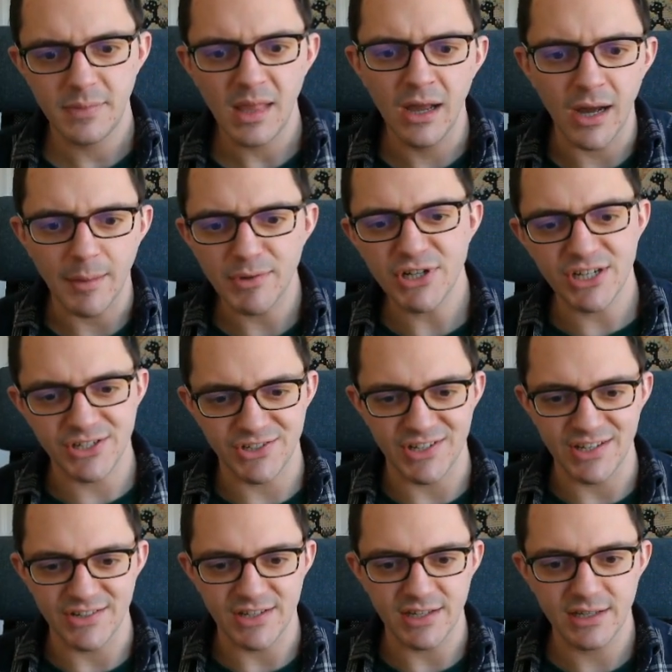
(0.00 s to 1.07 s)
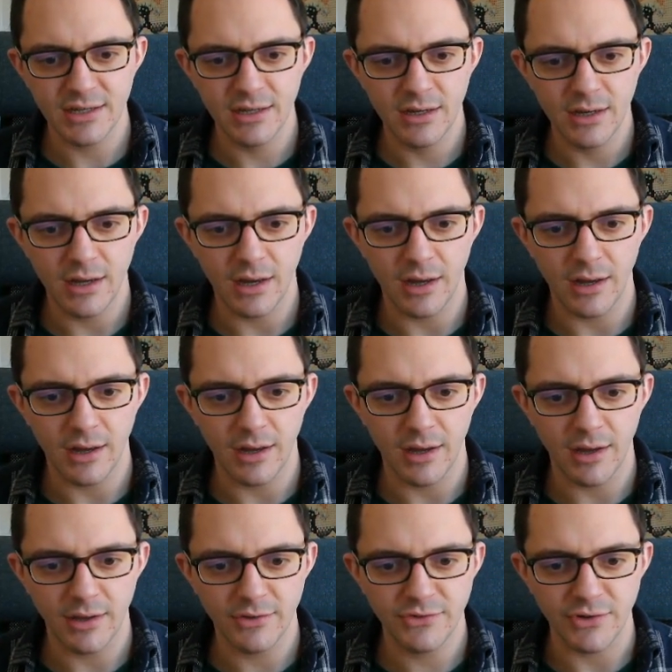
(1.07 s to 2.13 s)
projection's easy.
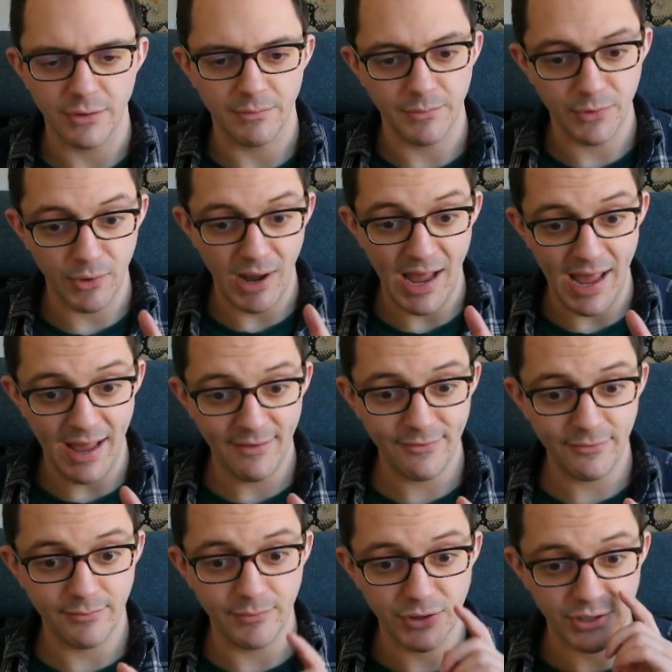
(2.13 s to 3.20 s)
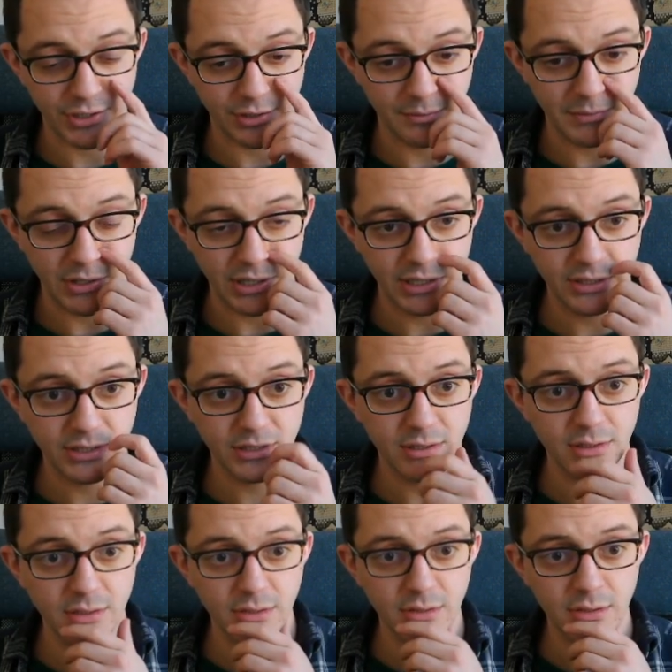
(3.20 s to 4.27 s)
So we've got F, which I don't mind.
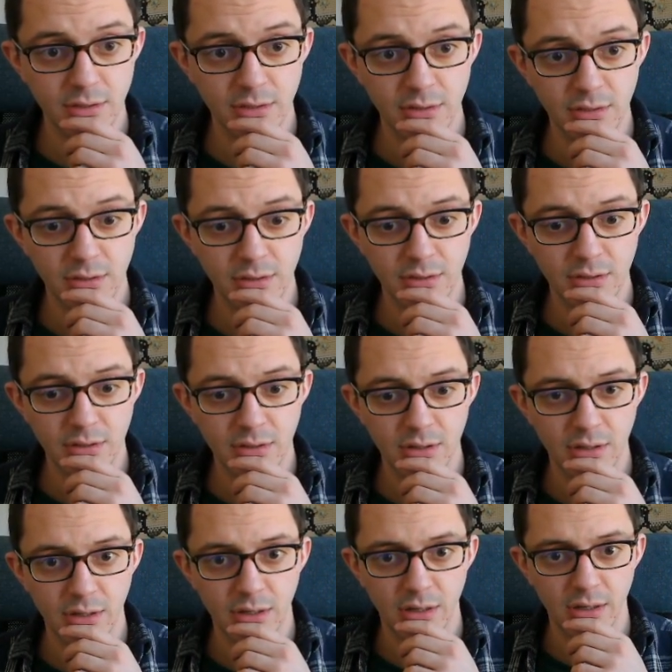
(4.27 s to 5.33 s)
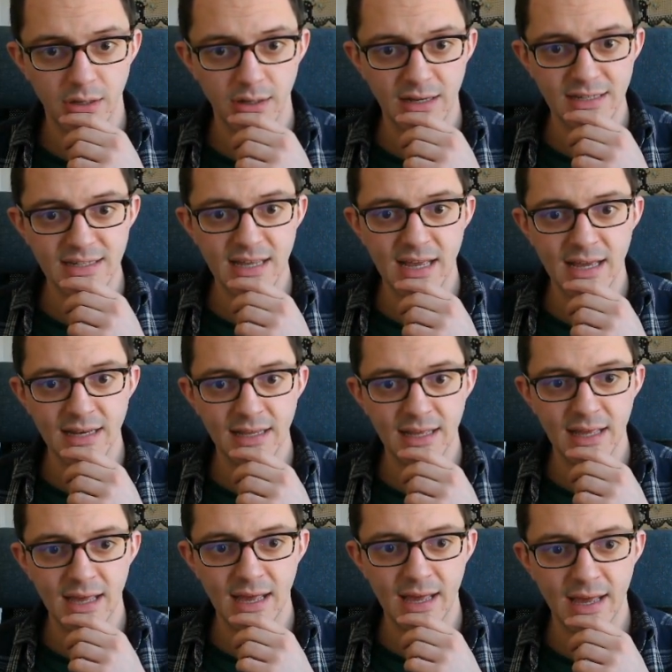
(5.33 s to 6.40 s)
Let's edit
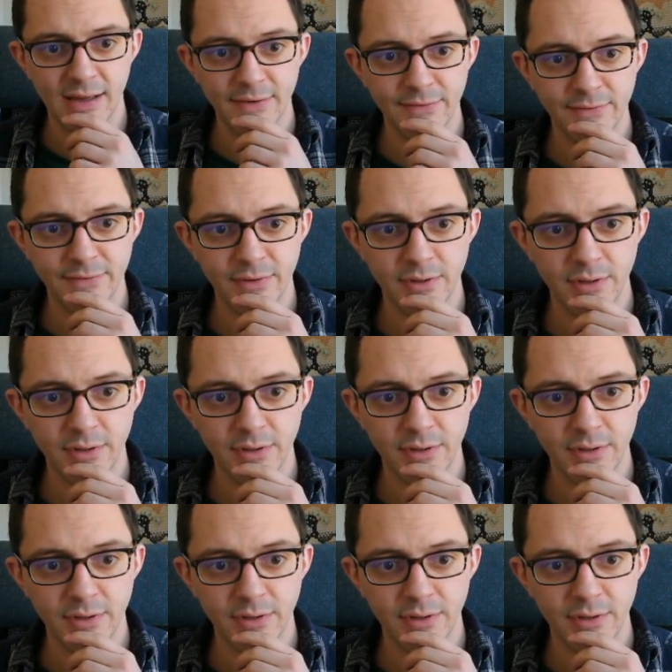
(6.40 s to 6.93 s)
F.